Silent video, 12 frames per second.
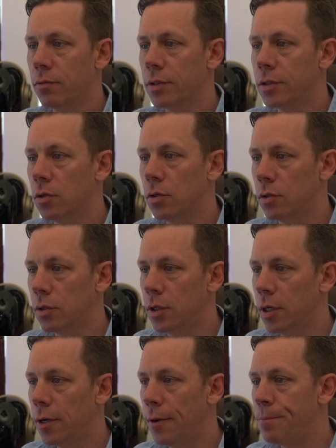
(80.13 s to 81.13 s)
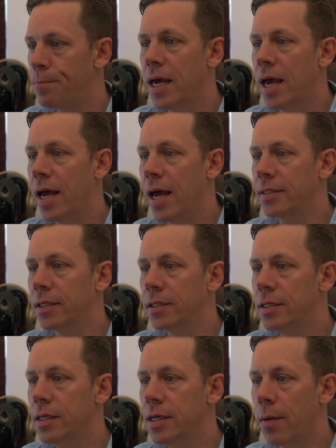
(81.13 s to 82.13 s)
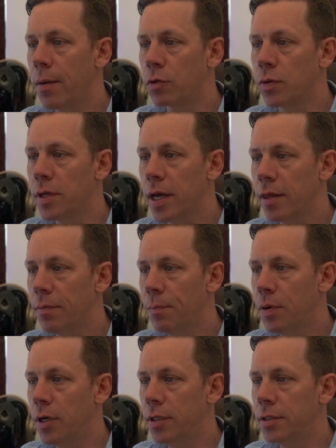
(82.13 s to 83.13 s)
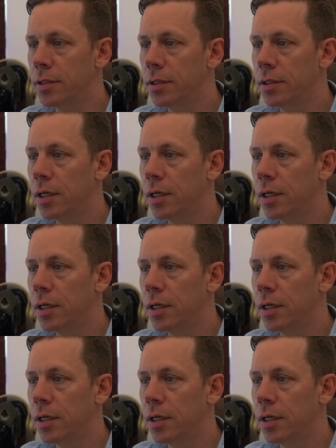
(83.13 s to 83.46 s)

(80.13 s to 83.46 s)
We sold XLC April 28th put.